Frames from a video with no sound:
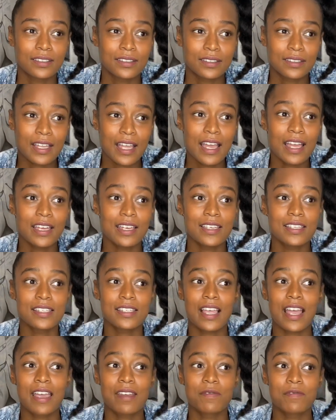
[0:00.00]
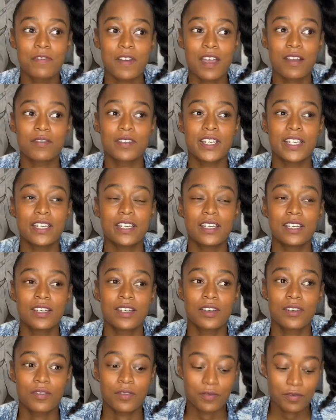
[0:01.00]
There is a very,
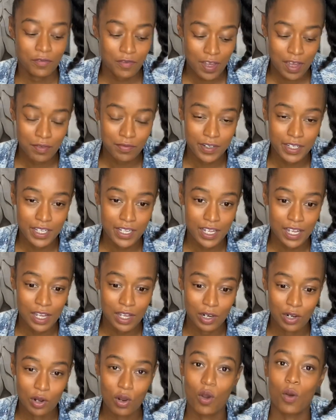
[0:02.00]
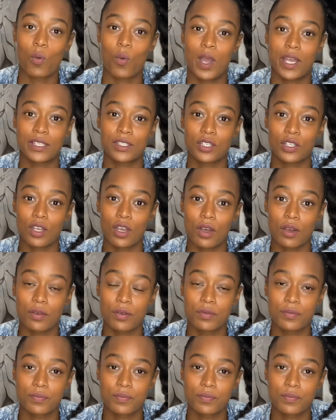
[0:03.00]
very long way to go.